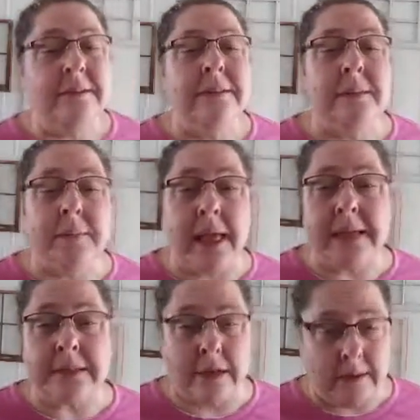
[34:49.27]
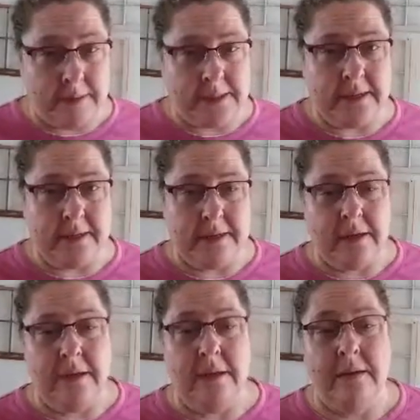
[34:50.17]
Supplies are limited.
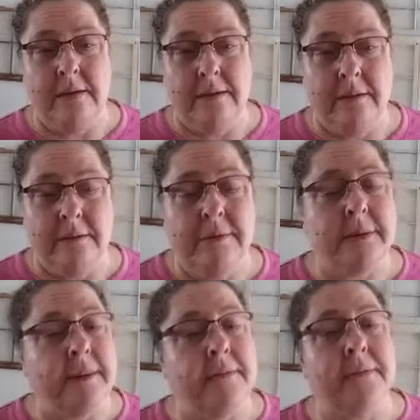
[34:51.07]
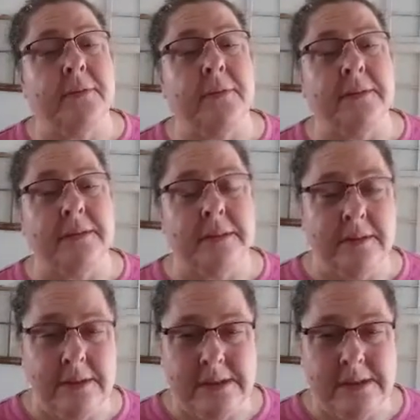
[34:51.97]
With love, of course.